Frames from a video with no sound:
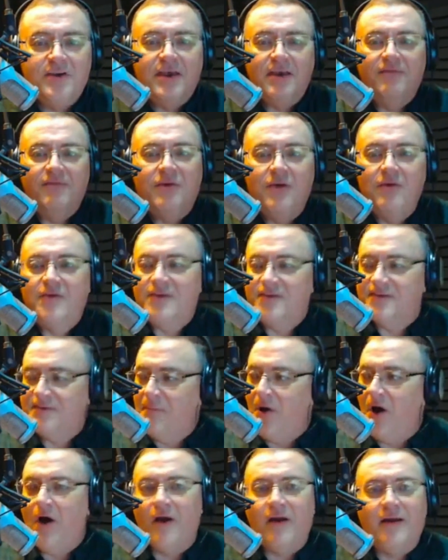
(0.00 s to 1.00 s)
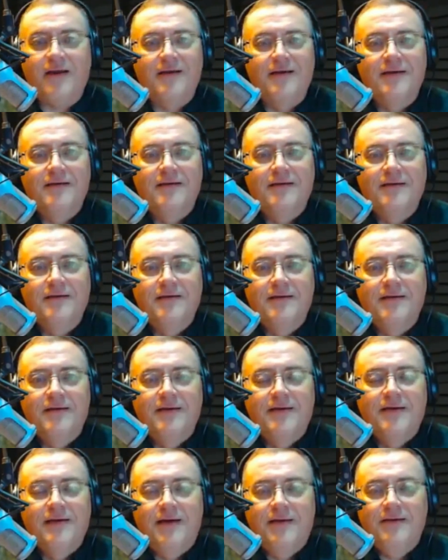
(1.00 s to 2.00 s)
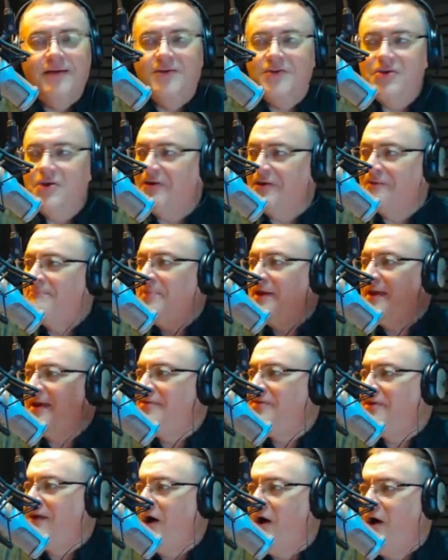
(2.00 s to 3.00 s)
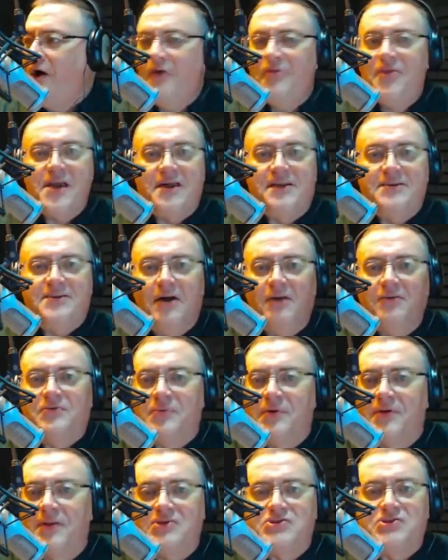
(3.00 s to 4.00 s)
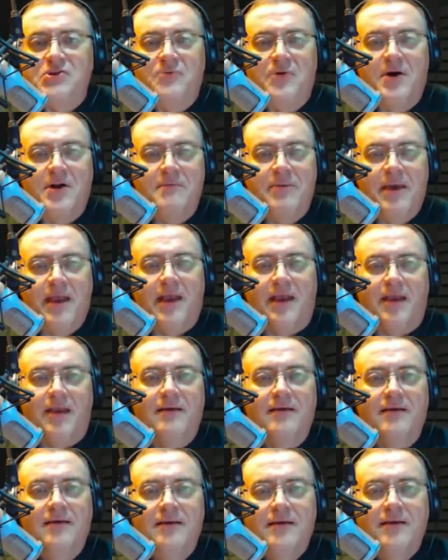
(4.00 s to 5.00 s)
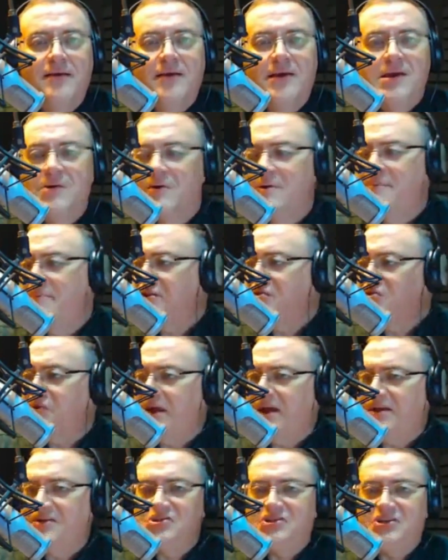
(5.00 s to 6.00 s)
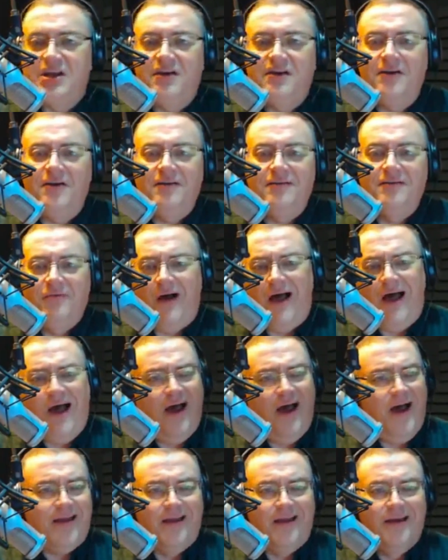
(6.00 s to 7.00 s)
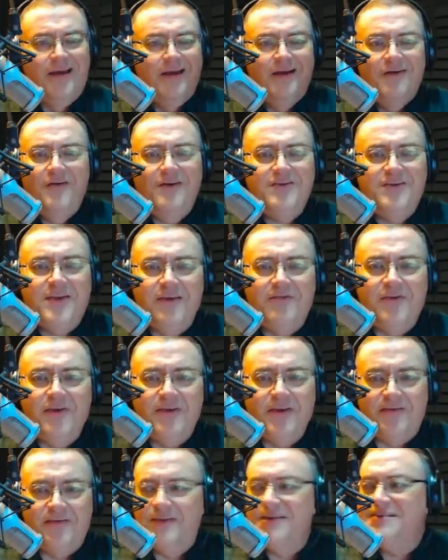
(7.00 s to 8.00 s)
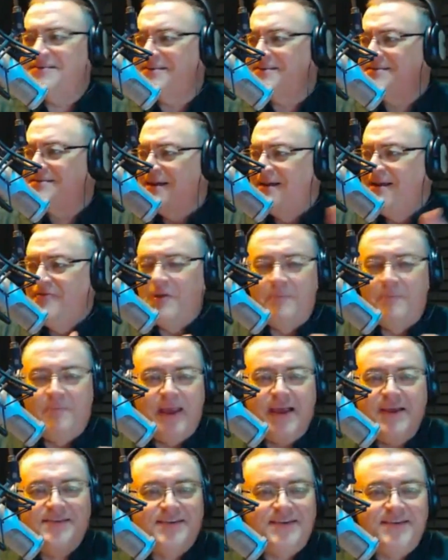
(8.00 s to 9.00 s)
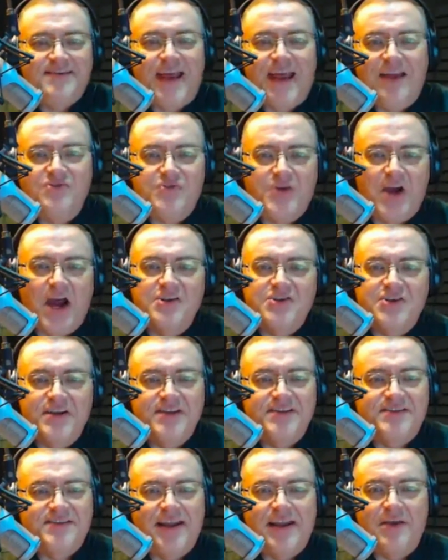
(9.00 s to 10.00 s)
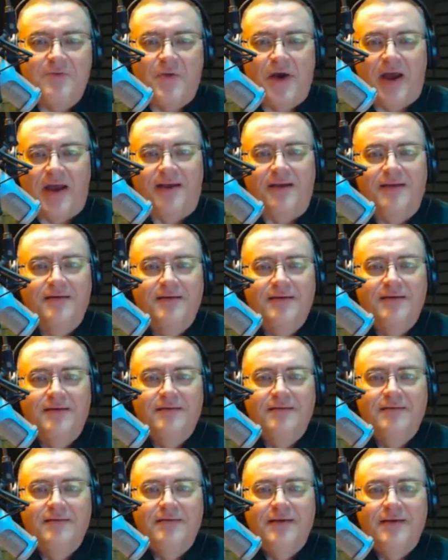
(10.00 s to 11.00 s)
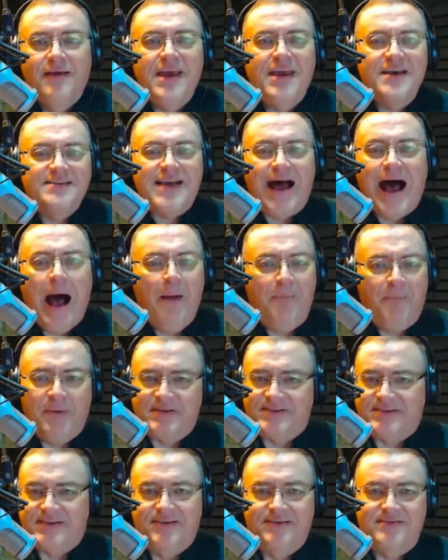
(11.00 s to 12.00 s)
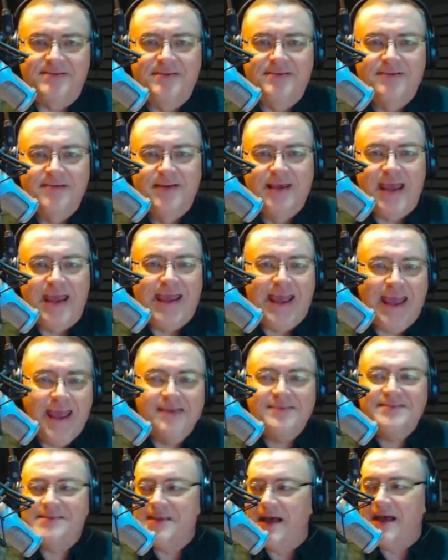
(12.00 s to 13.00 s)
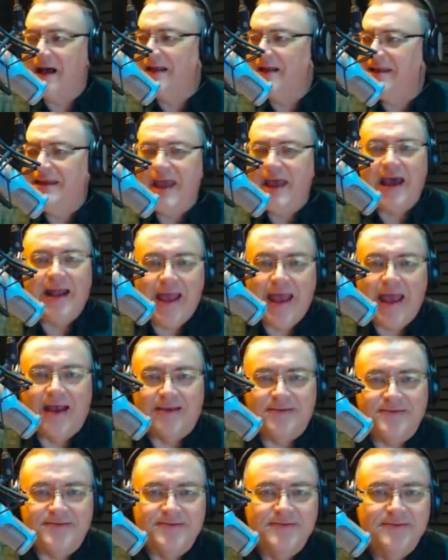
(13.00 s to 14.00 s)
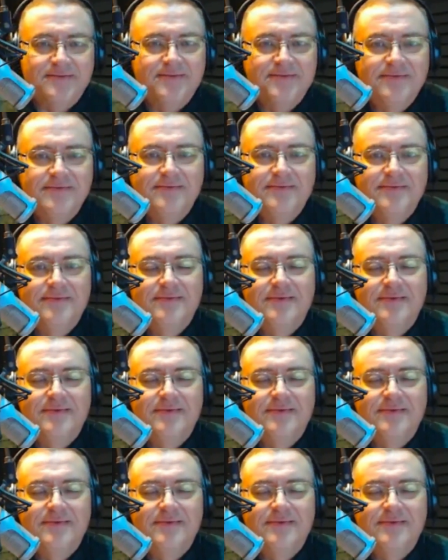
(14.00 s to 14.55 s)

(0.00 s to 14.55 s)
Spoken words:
We'll give you this mark, and then you can be all the adulterer that you want to be. You want to be transgendered? Why? We'll give you that. The beast is androgynous anyway. He is opposites. He is not and yet is.